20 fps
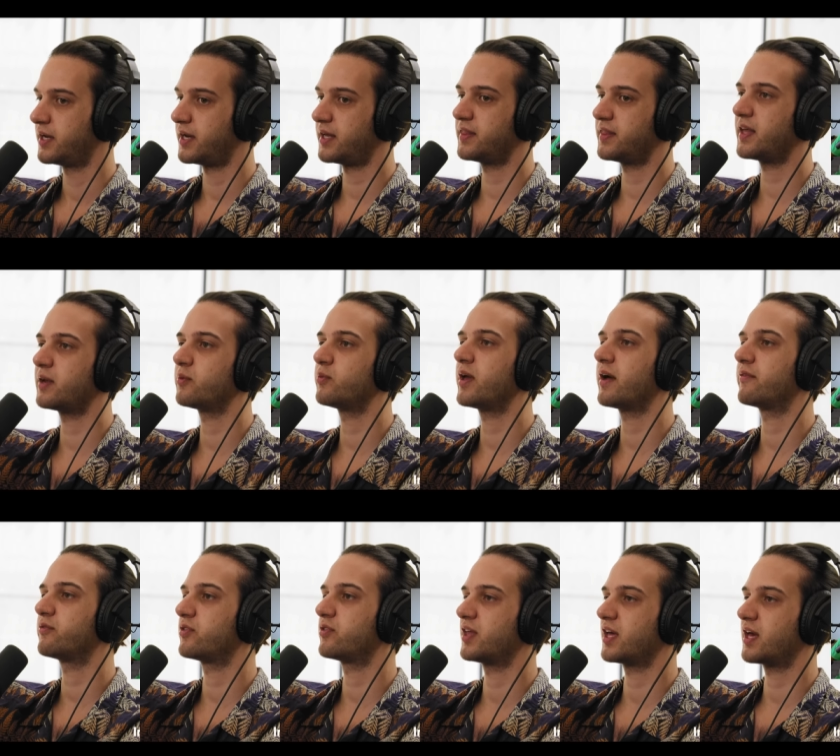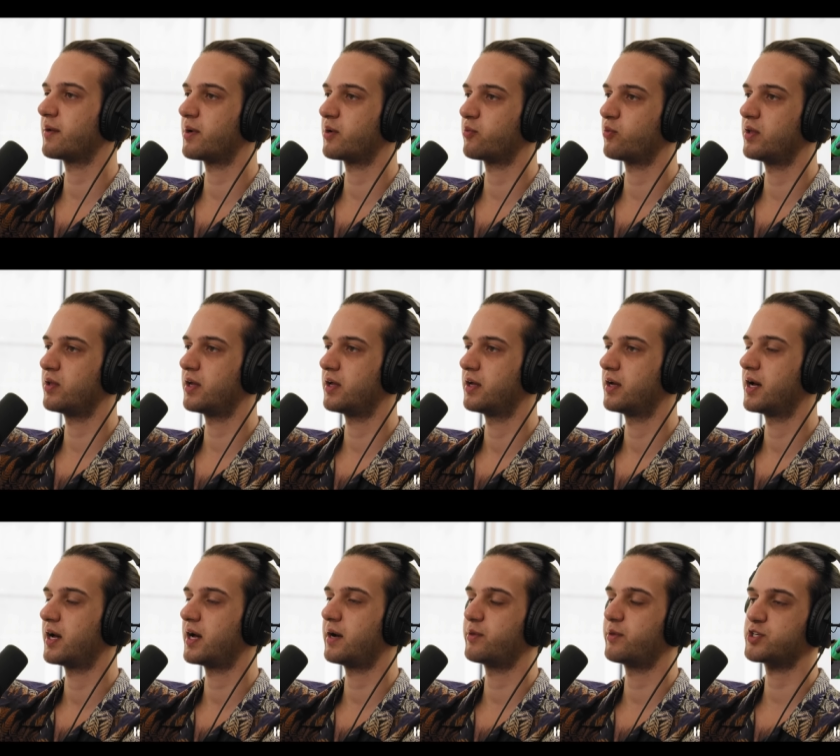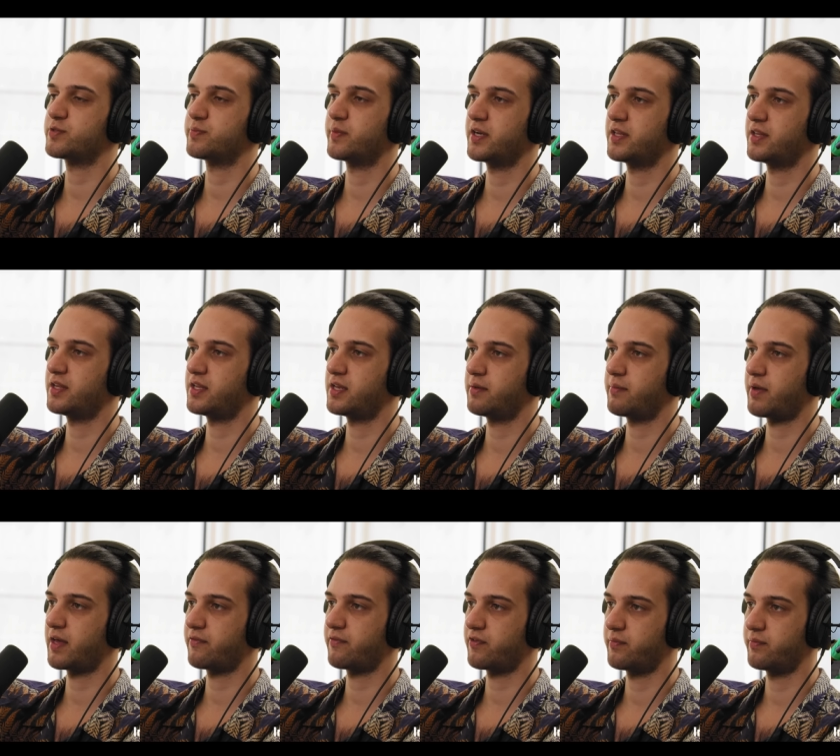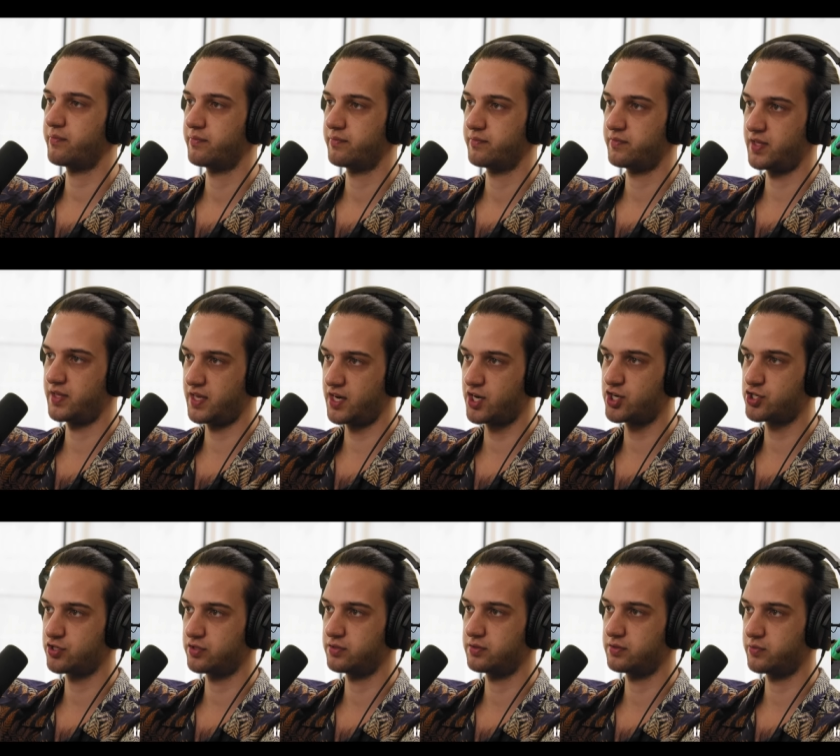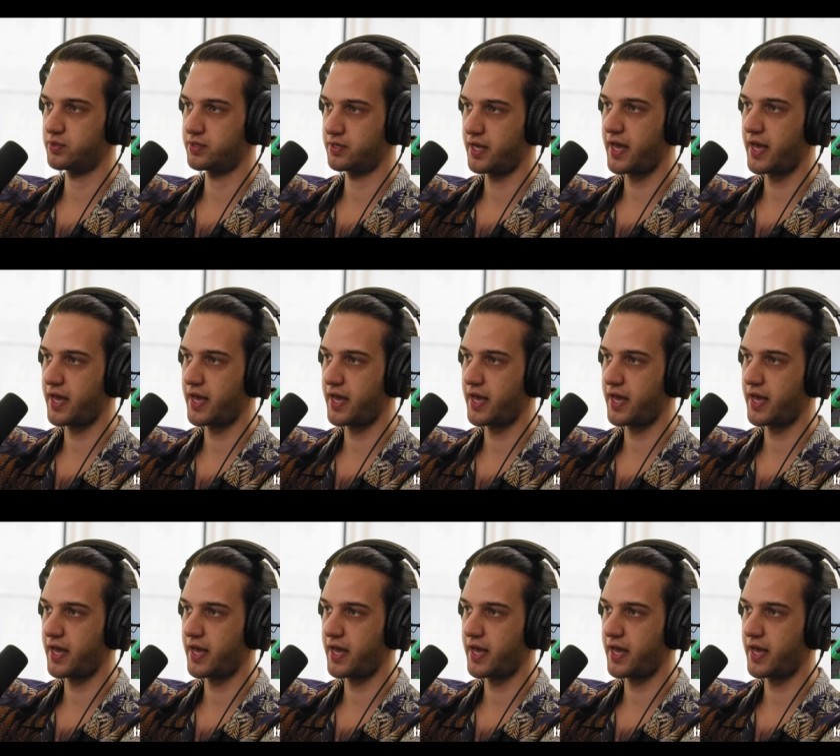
And then we have to think about, well, how much money did he make from the initial one,